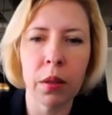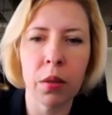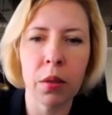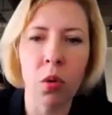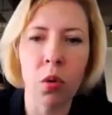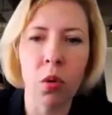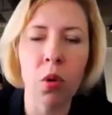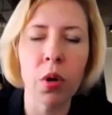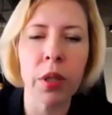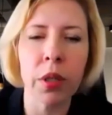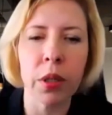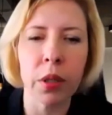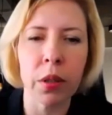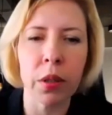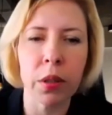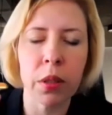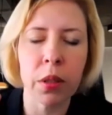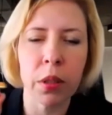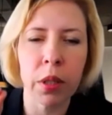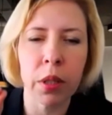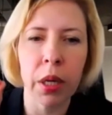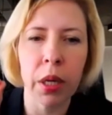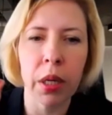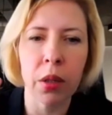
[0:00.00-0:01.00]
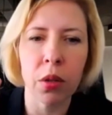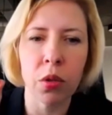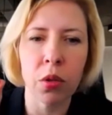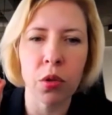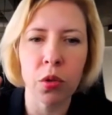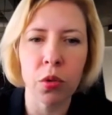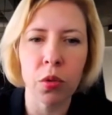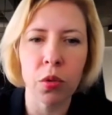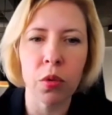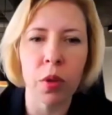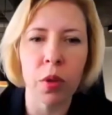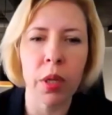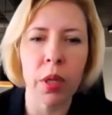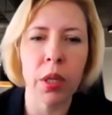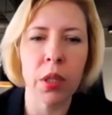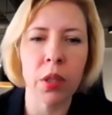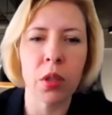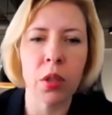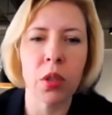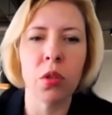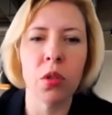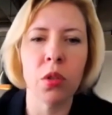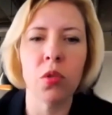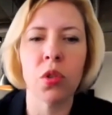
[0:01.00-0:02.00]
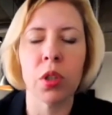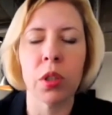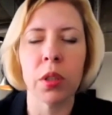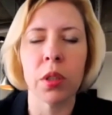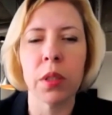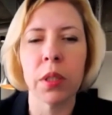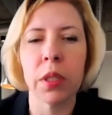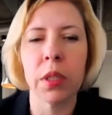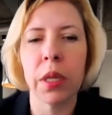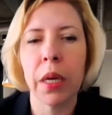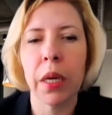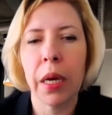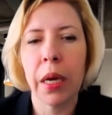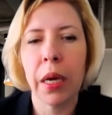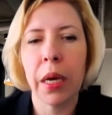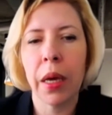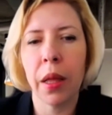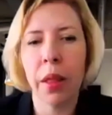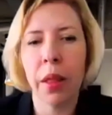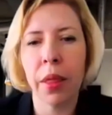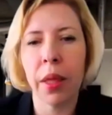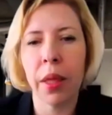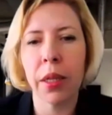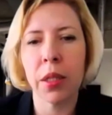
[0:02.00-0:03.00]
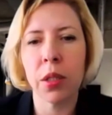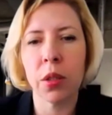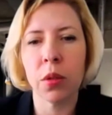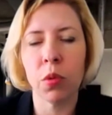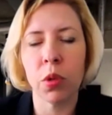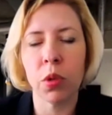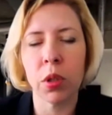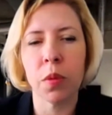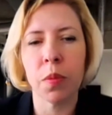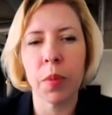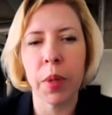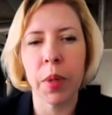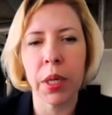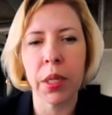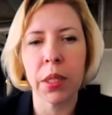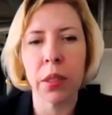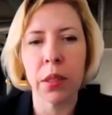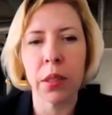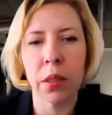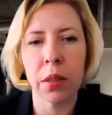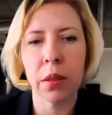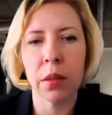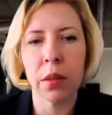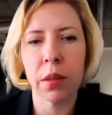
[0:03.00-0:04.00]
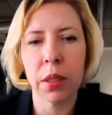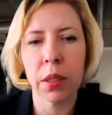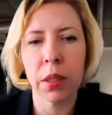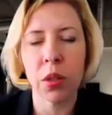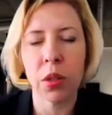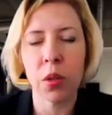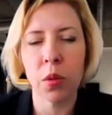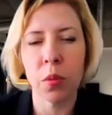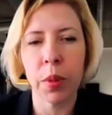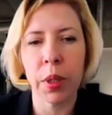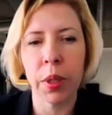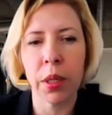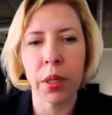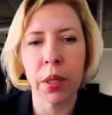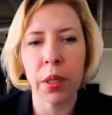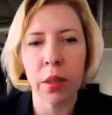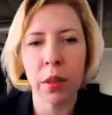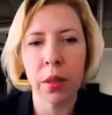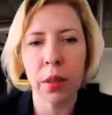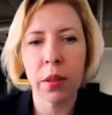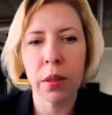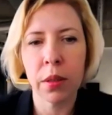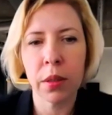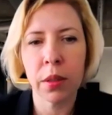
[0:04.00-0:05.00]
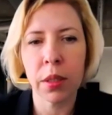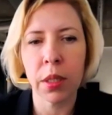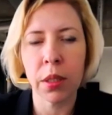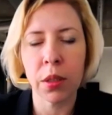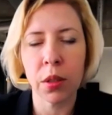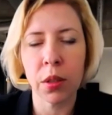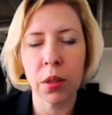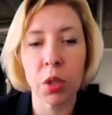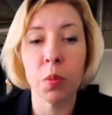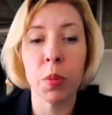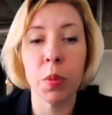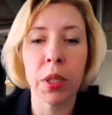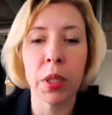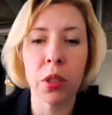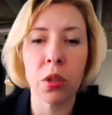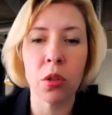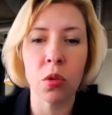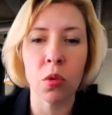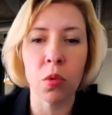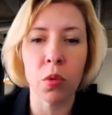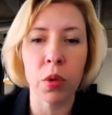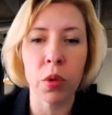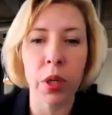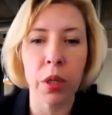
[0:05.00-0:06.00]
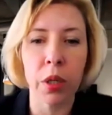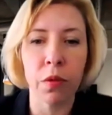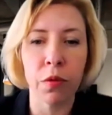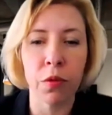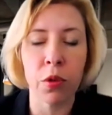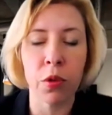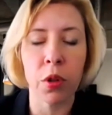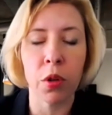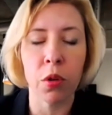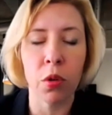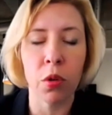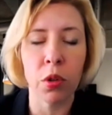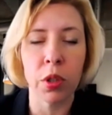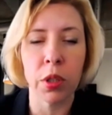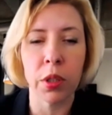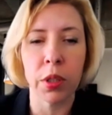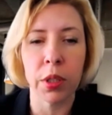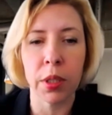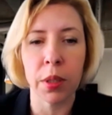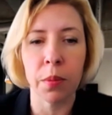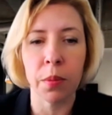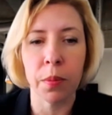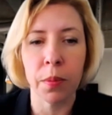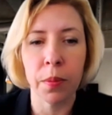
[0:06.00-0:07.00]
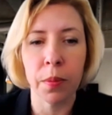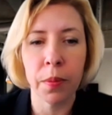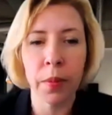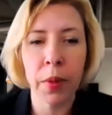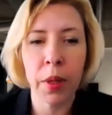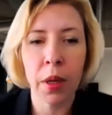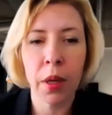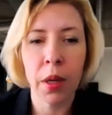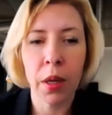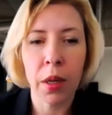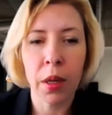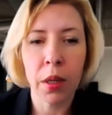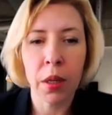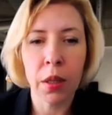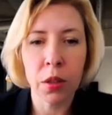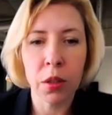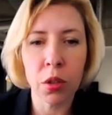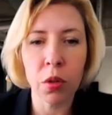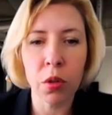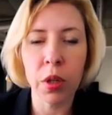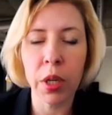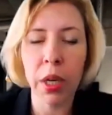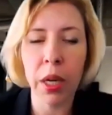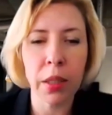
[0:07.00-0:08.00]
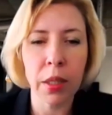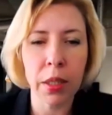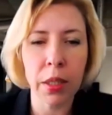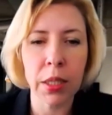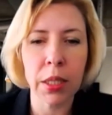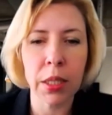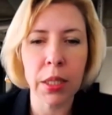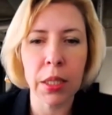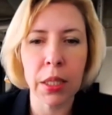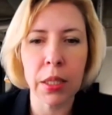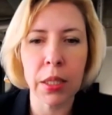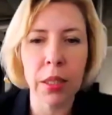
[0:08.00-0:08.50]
orders and to the executions, and that's what makes it such a big story for the audit team. So again, it's